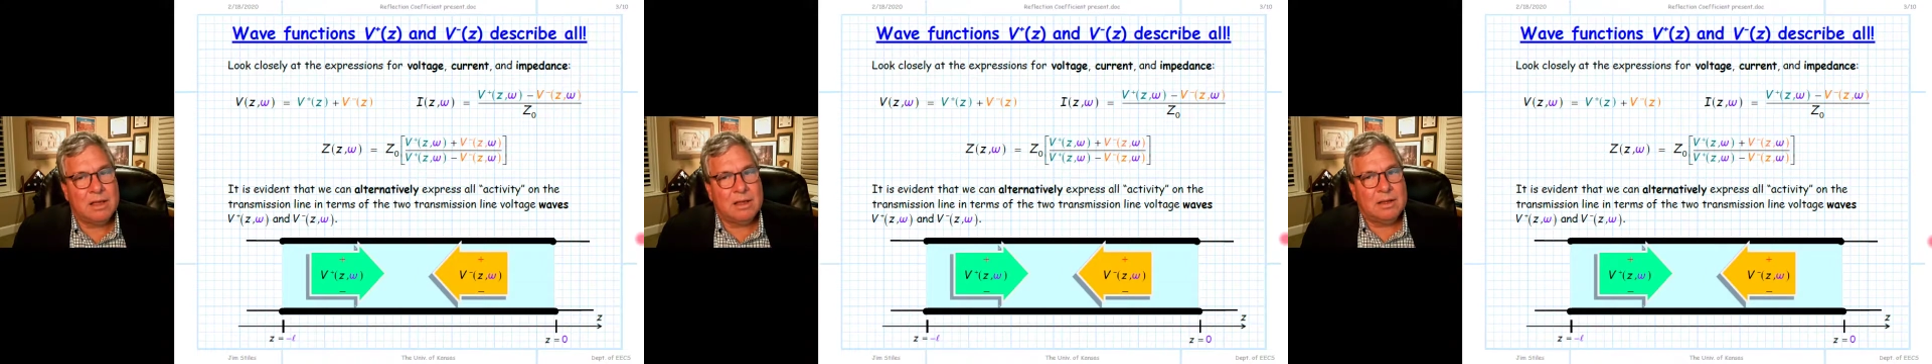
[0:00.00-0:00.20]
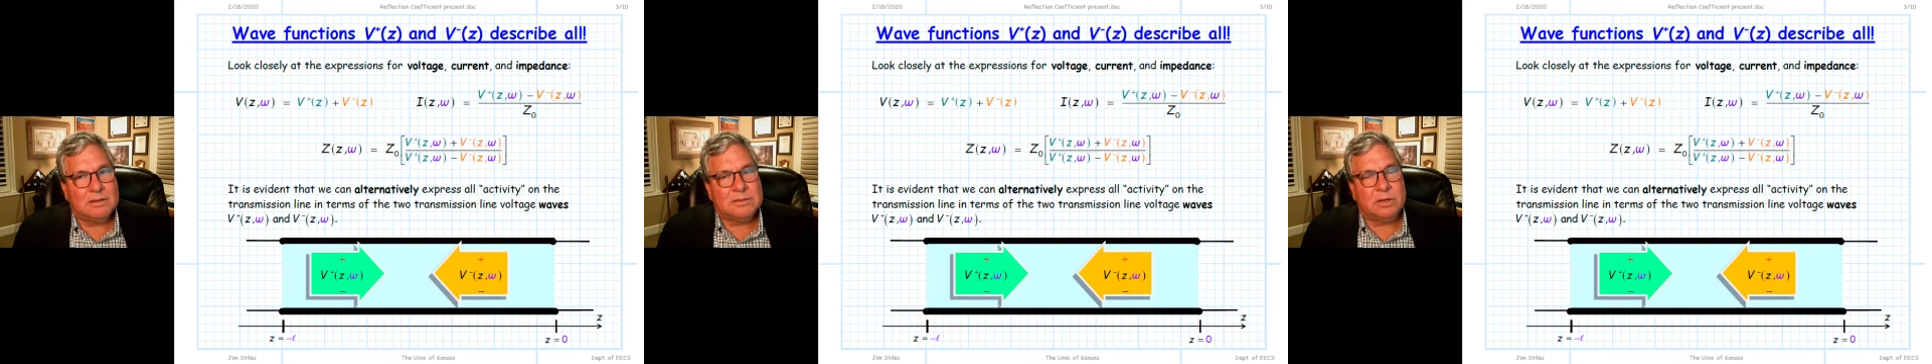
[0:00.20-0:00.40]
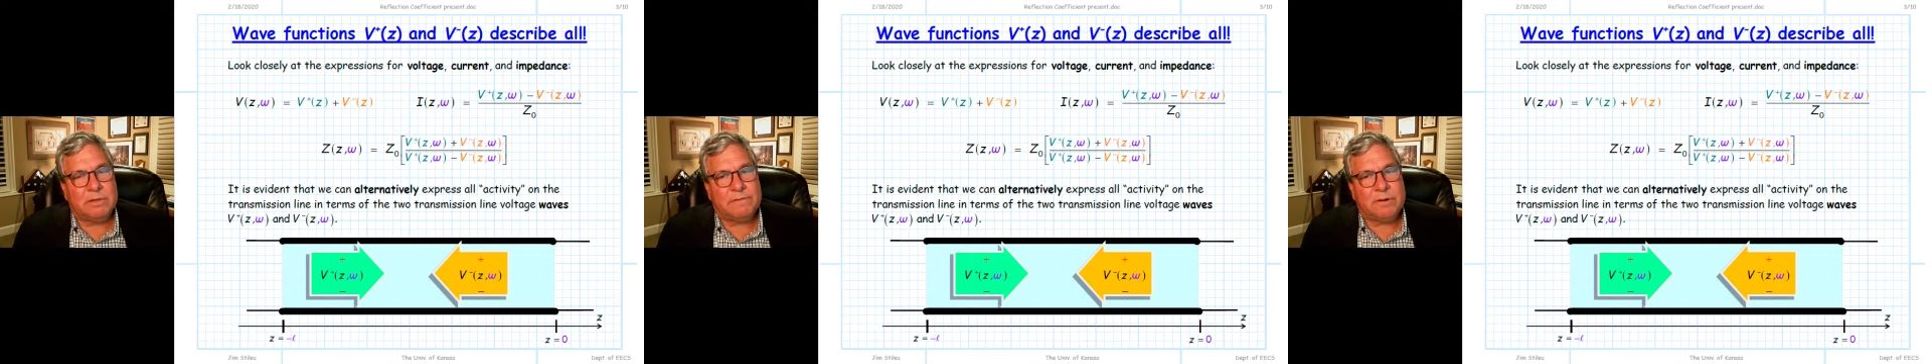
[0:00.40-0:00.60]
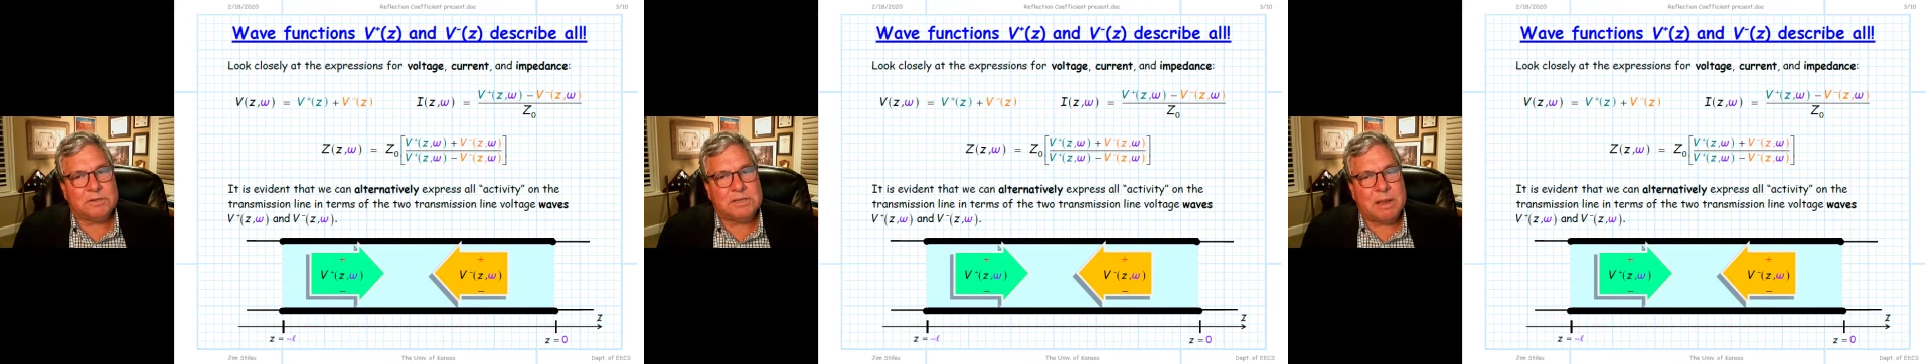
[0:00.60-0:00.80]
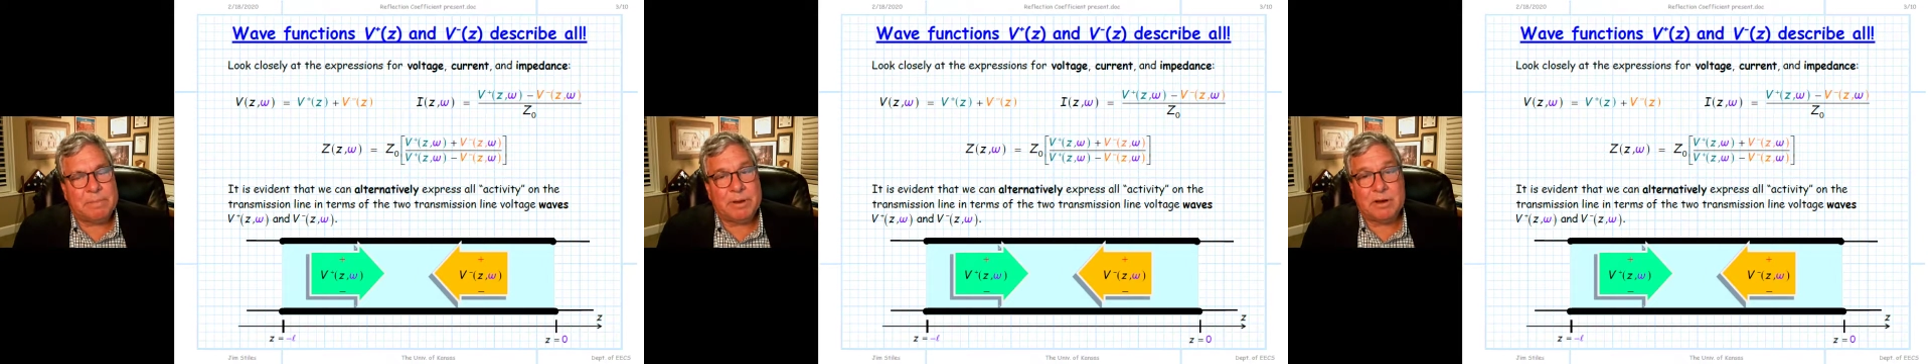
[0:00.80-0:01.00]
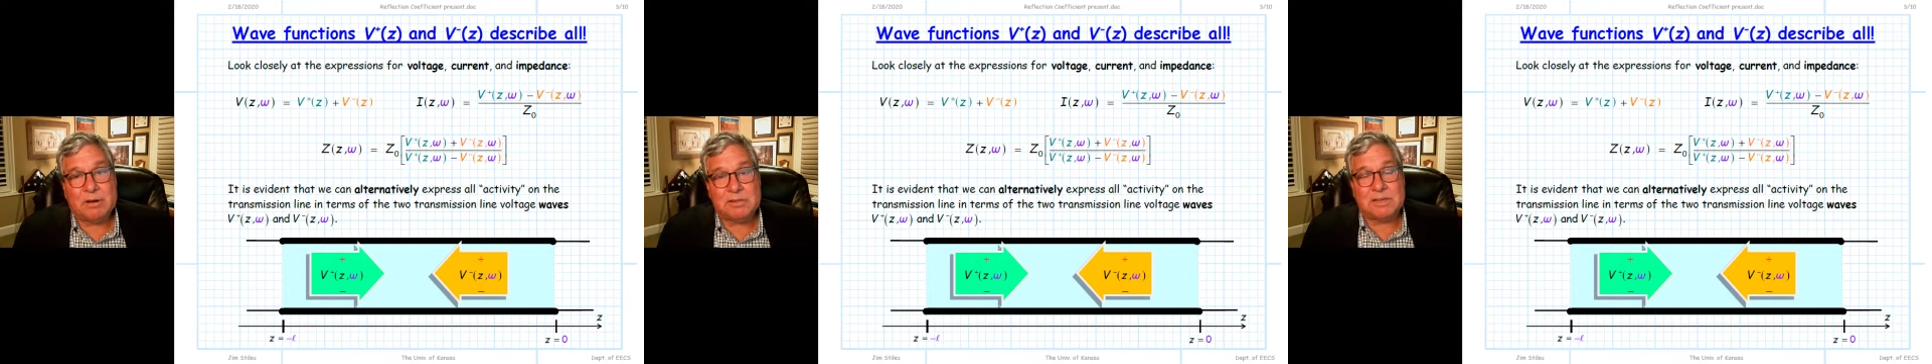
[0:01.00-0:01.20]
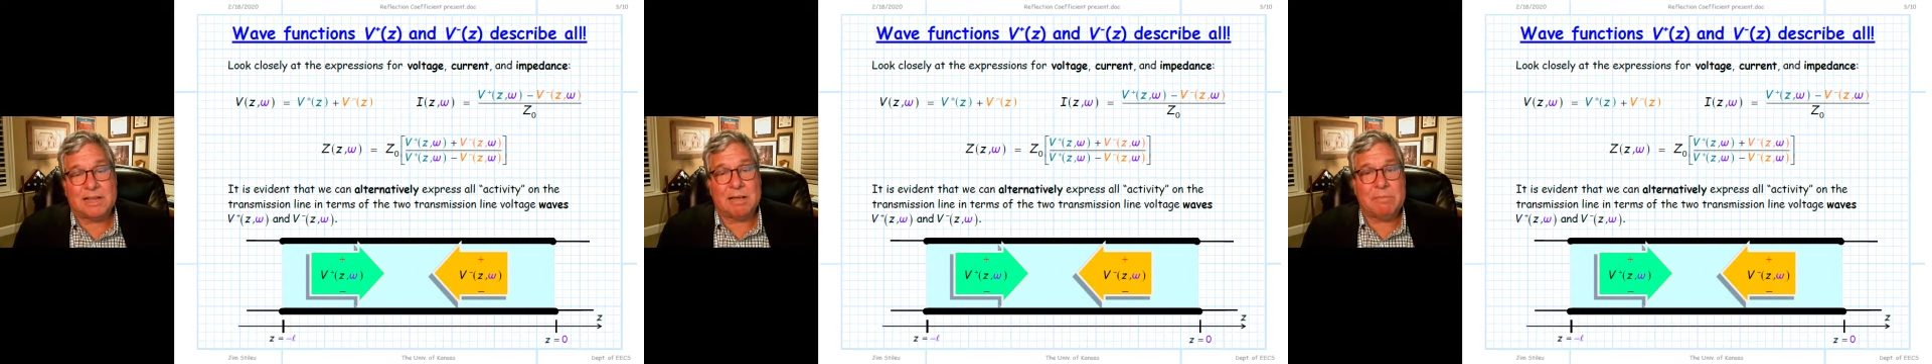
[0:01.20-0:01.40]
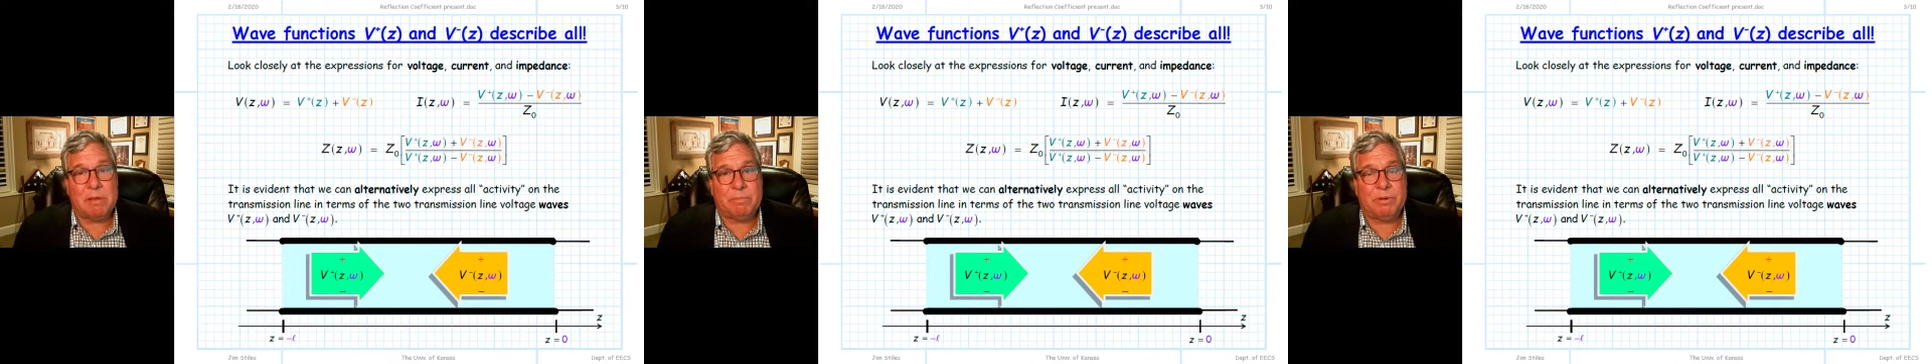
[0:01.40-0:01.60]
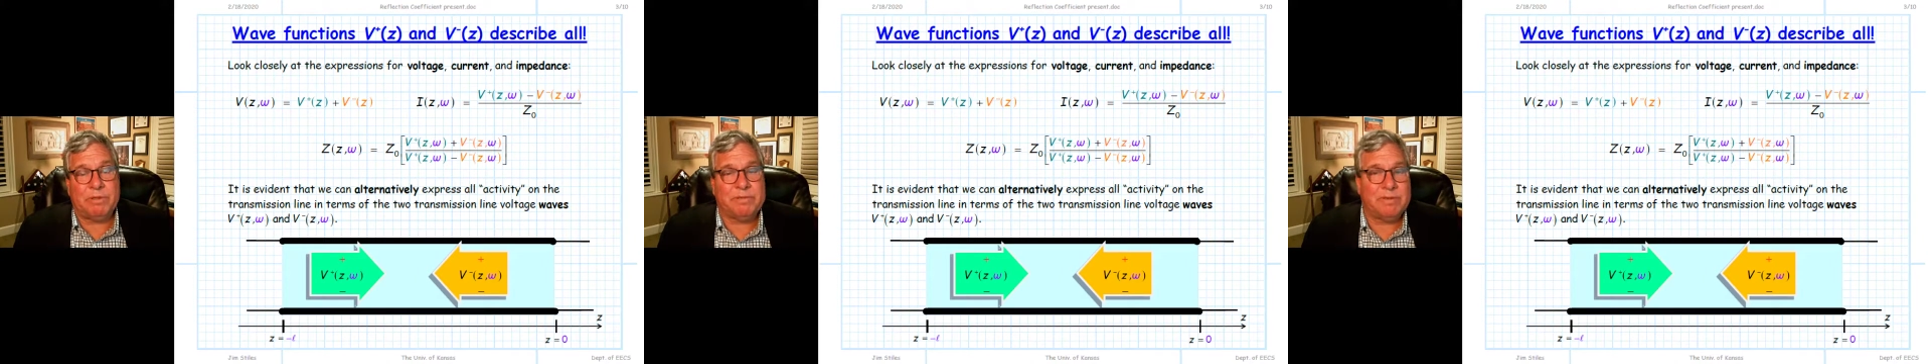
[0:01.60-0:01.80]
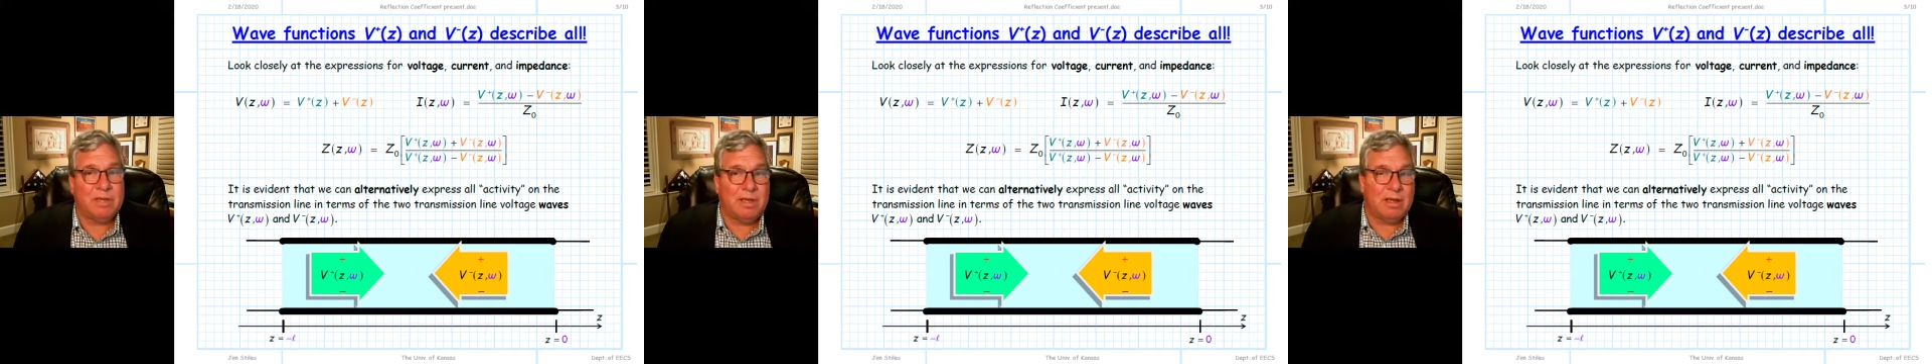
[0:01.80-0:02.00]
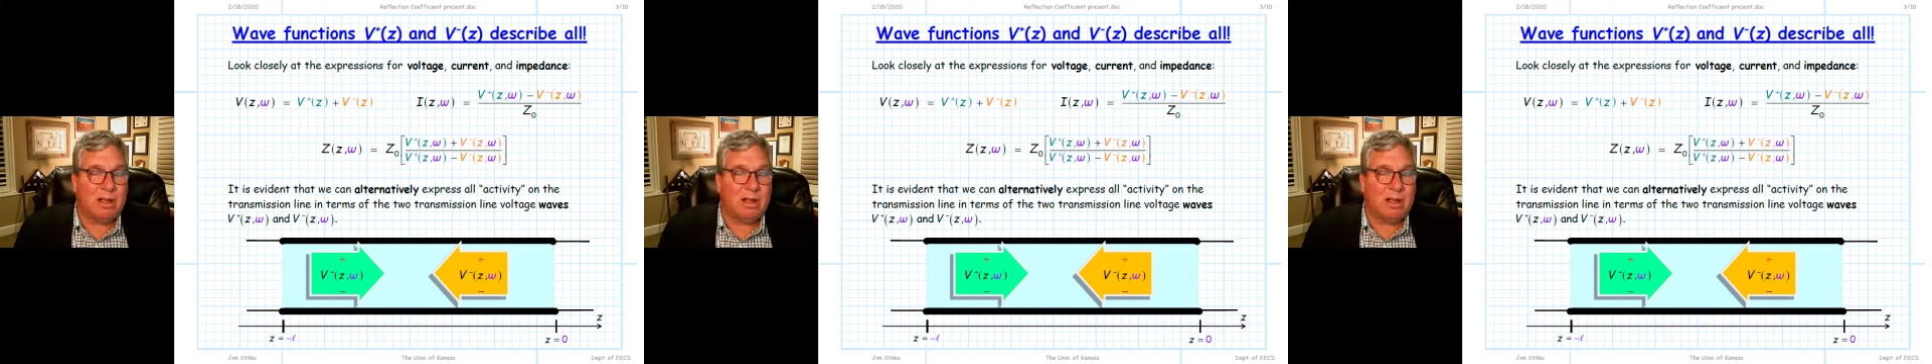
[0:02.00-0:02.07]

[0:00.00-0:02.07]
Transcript: So the first step here is to come up with